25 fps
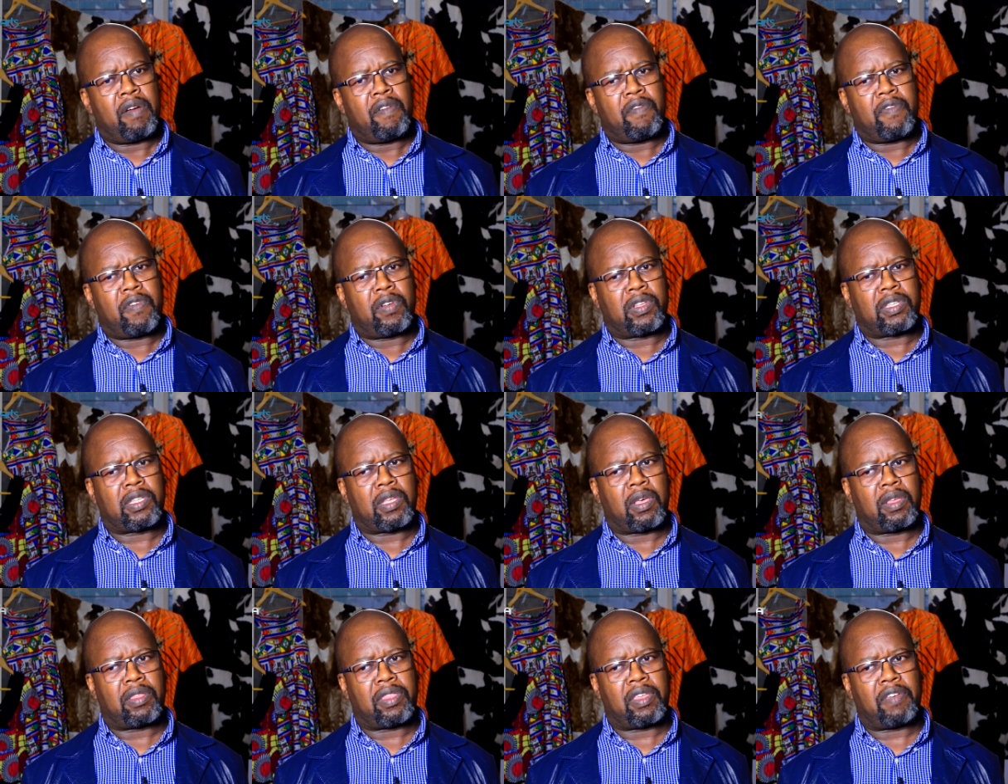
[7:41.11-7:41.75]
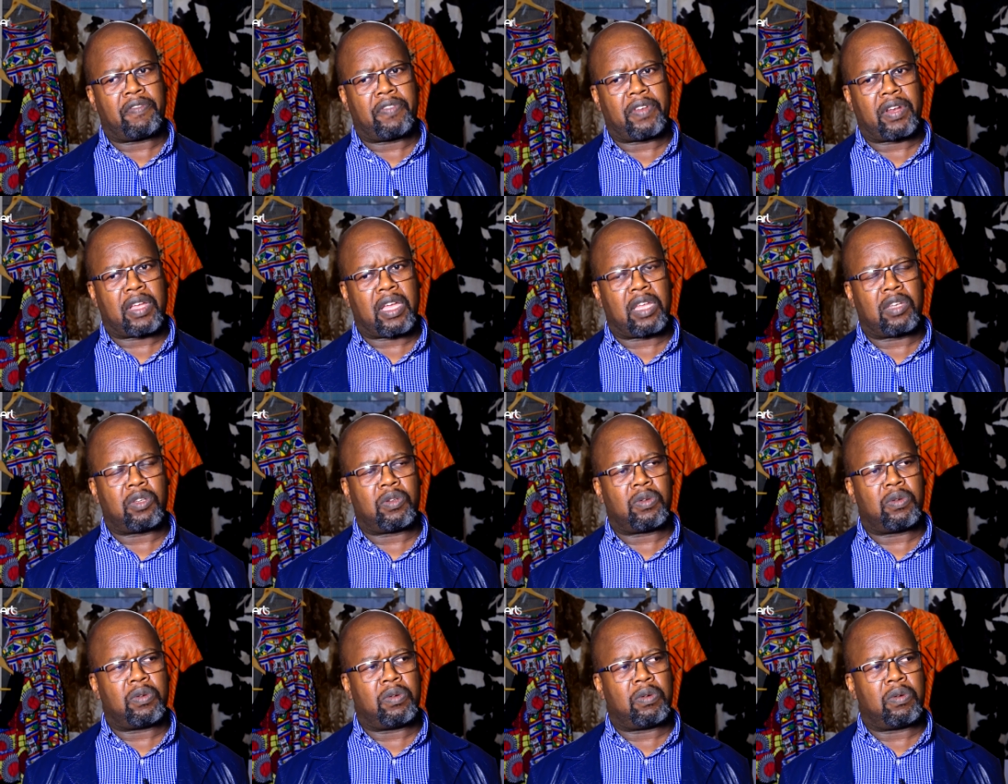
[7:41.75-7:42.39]
for South Africa
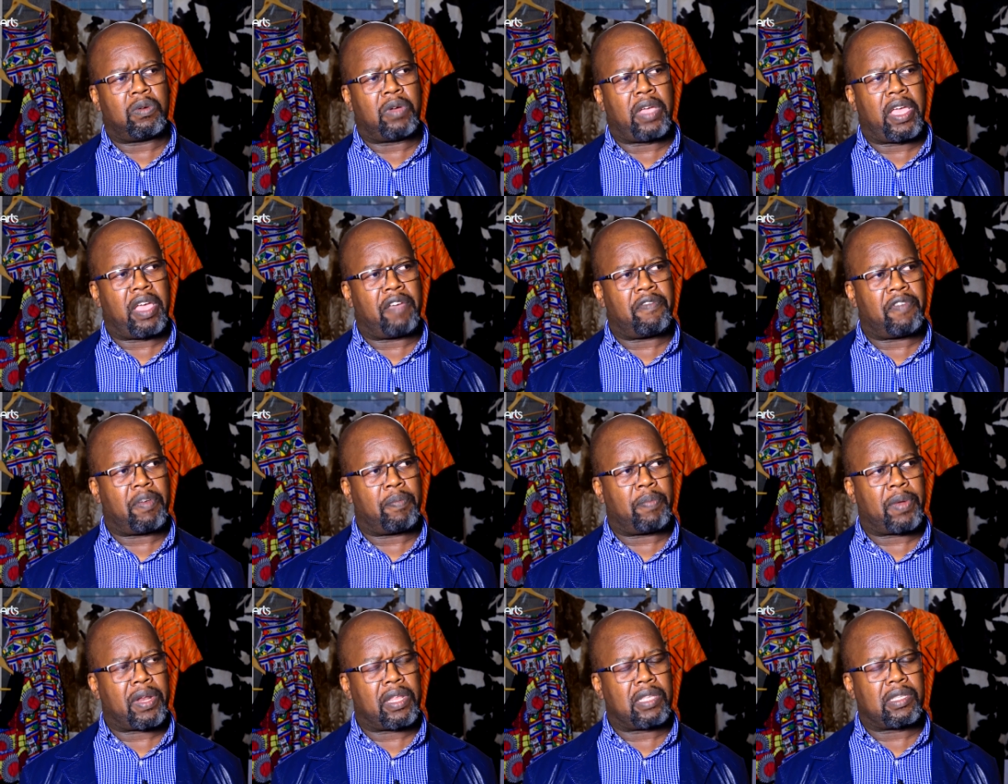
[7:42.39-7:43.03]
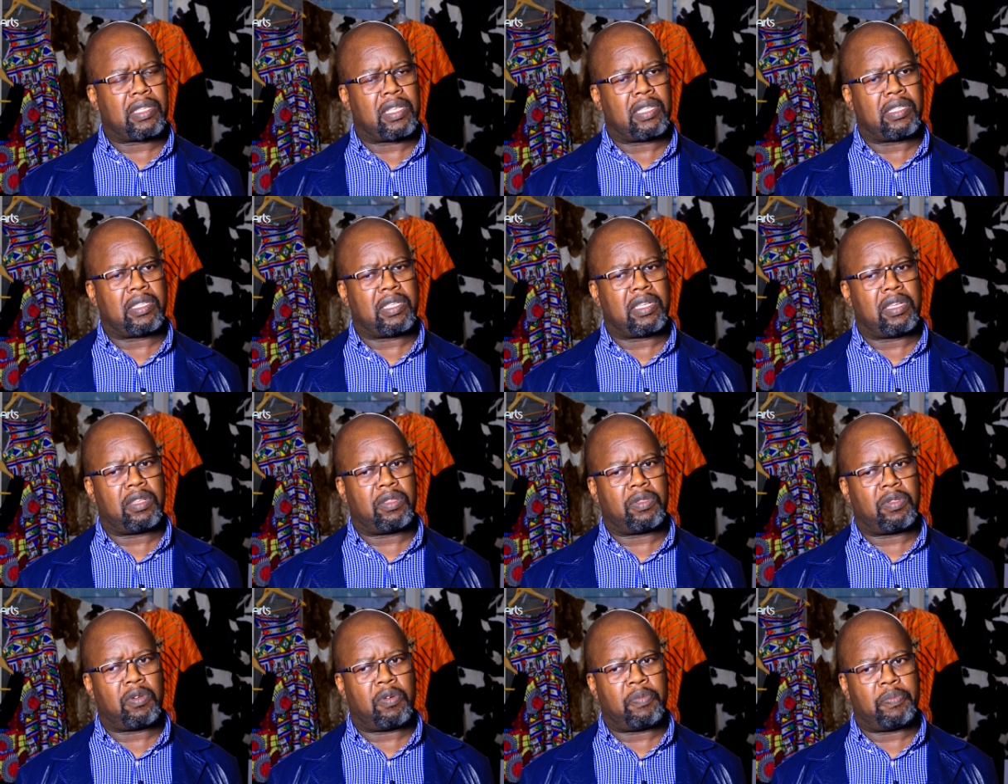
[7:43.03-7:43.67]
to have a presence in
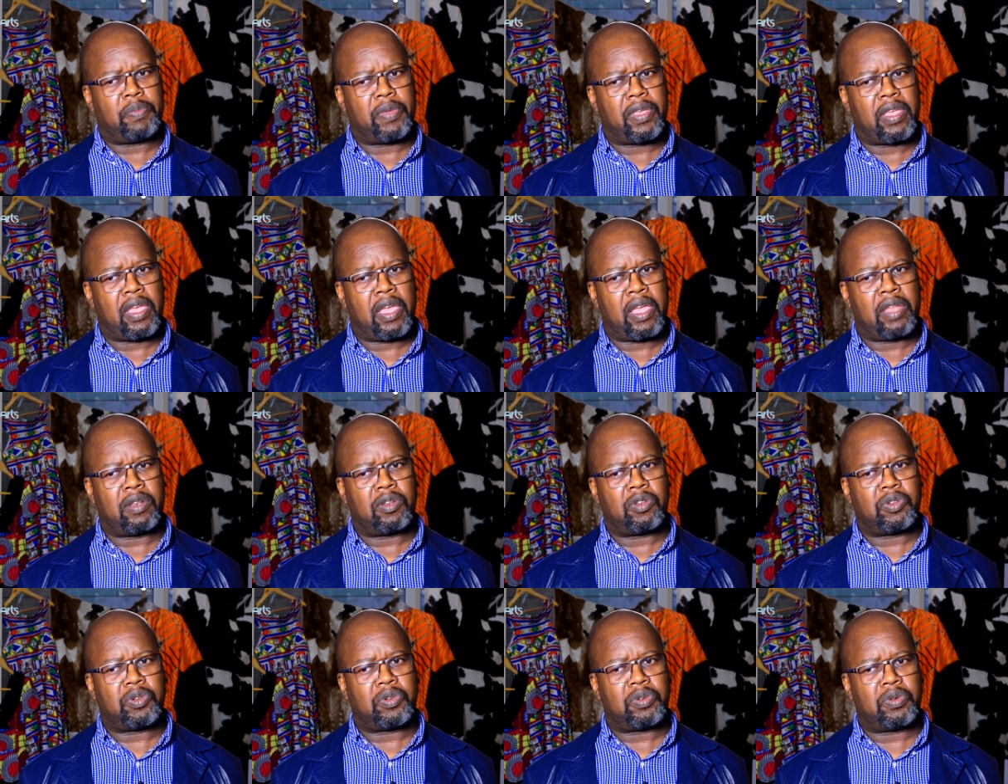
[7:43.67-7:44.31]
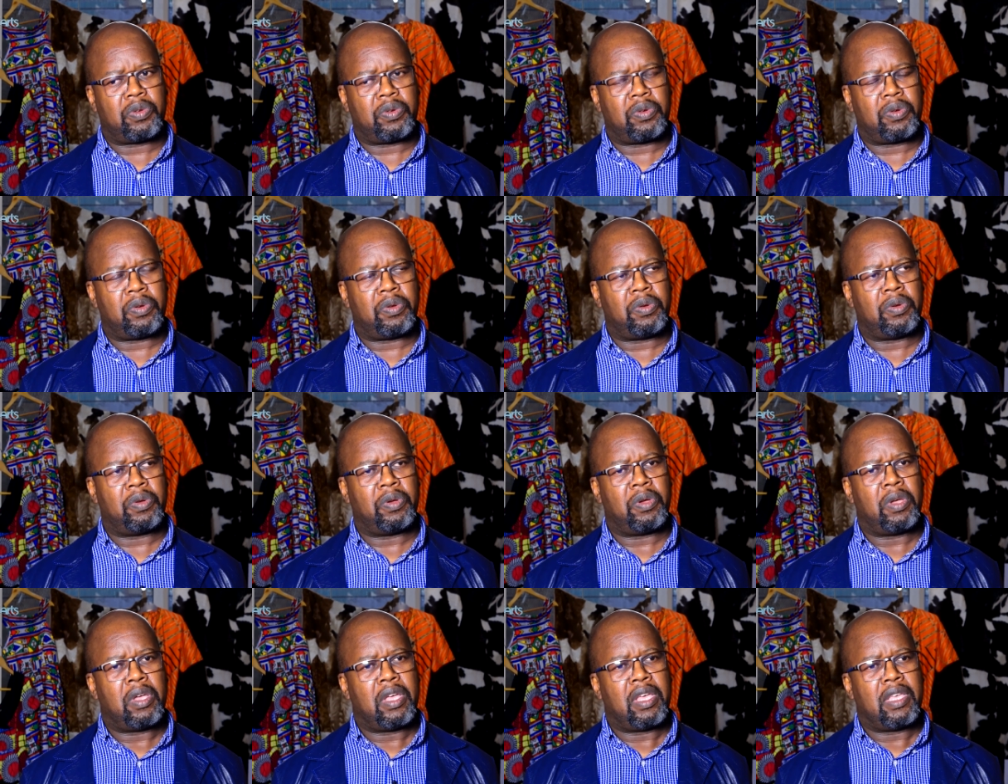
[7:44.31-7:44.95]
Ethiopia
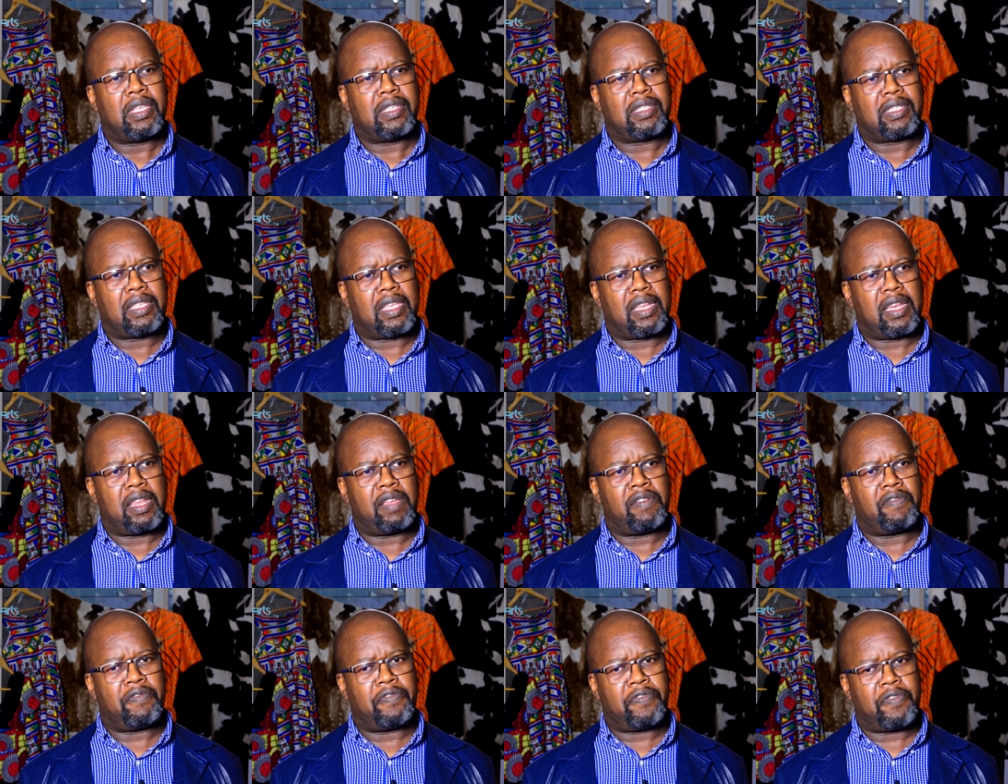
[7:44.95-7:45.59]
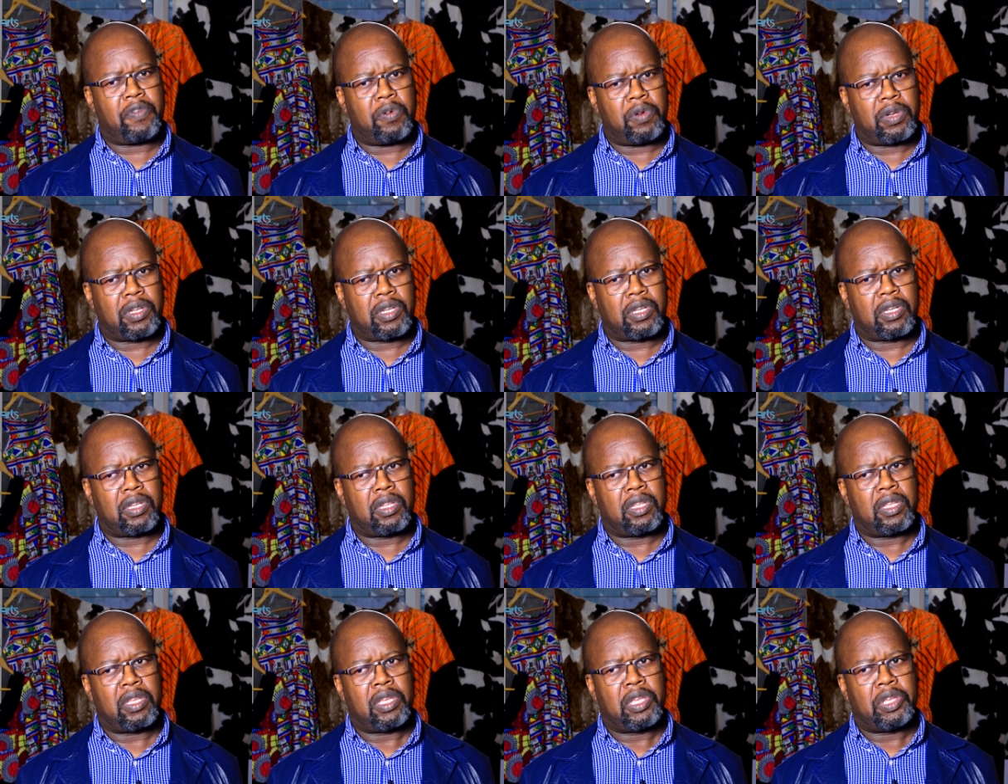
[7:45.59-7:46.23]
through selling
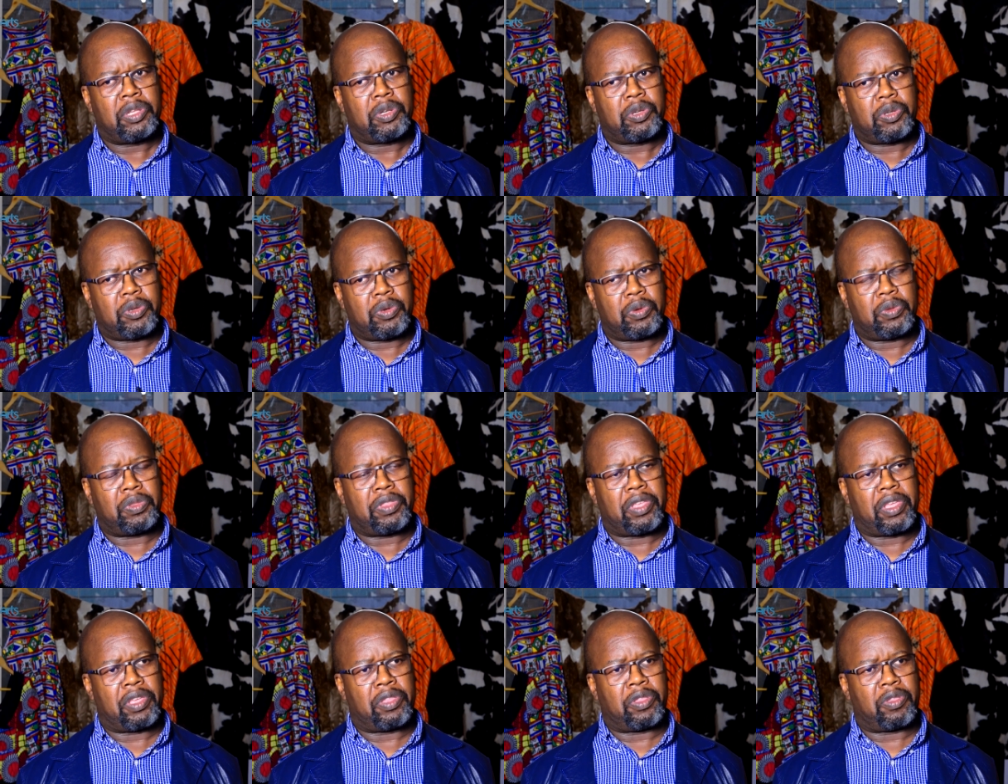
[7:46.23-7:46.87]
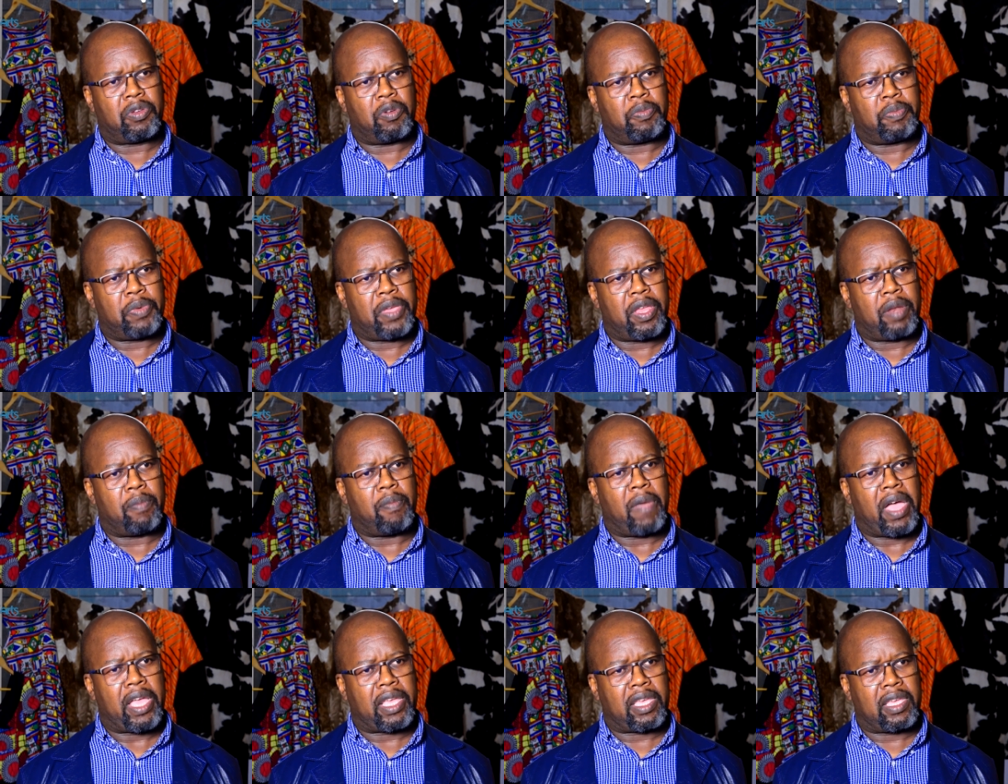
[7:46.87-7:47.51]
food to the
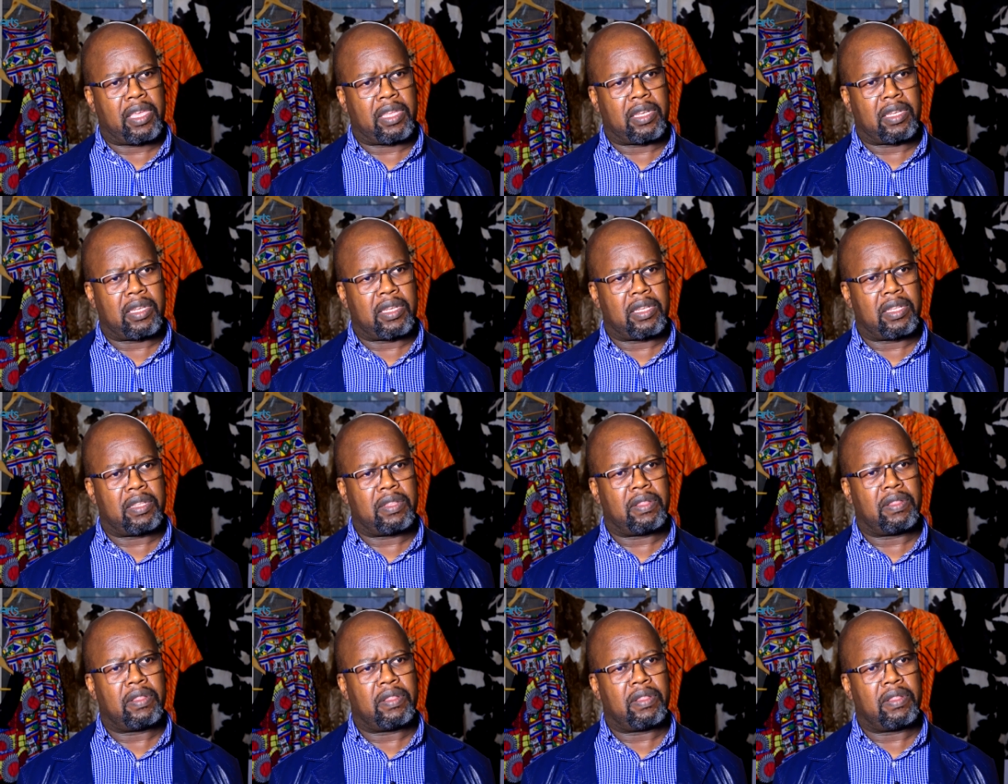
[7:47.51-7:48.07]
Ethiopian market.